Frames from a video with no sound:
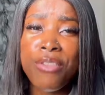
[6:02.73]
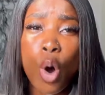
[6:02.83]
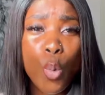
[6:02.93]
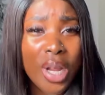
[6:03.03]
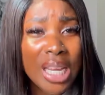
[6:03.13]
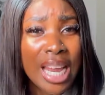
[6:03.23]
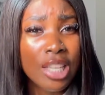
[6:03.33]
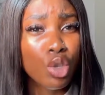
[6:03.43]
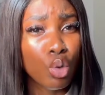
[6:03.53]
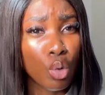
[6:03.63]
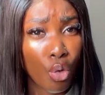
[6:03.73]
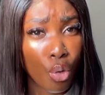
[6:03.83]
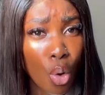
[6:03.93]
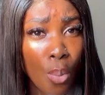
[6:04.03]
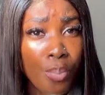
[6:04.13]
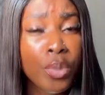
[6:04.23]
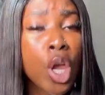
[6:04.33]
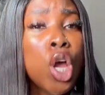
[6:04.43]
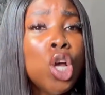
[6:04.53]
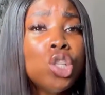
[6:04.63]
unwillingness to grow.
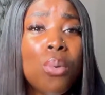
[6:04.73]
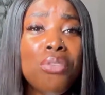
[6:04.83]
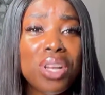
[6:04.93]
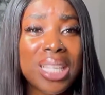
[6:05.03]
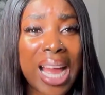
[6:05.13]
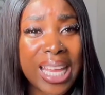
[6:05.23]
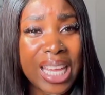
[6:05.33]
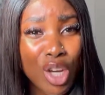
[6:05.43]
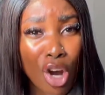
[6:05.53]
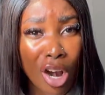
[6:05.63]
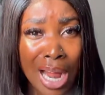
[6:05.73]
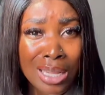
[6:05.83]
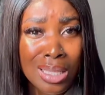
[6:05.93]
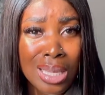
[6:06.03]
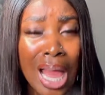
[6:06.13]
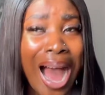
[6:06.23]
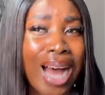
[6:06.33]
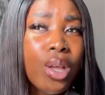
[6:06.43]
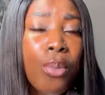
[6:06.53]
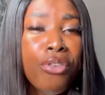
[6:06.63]
Some of us are ignorant.
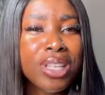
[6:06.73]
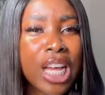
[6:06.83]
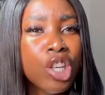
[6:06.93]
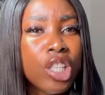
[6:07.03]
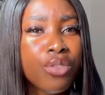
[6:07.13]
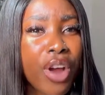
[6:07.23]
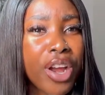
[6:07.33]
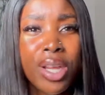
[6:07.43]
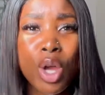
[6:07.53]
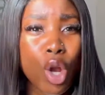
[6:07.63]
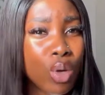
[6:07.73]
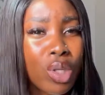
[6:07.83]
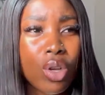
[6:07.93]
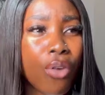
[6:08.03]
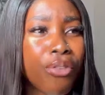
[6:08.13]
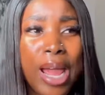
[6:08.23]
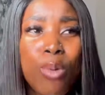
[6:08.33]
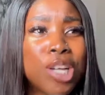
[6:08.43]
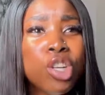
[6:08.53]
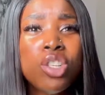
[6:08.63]
And some of us are just very closed up. Like,
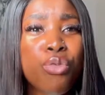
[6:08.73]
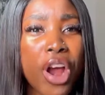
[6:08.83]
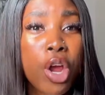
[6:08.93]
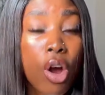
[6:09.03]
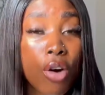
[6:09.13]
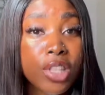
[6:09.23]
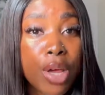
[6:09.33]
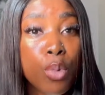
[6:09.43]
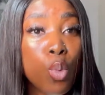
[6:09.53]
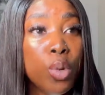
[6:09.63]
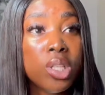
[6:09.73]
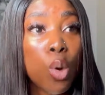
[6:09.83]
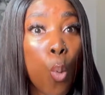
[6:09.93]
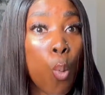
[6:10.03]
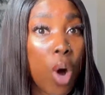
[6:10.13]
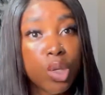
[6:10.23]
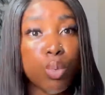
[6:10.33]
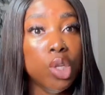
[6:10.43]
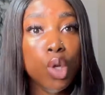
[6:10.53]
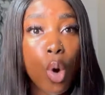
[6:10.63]
we're just very comfortable with what
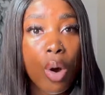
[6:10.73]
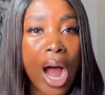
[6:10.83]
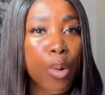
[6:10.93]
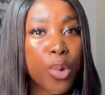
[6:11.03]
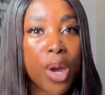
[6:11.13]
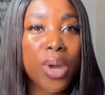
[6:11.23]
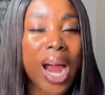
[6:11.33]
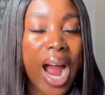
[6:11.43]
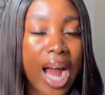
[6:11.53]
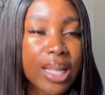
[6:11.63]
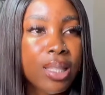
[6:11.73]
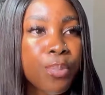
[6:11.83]
we know and where we are at.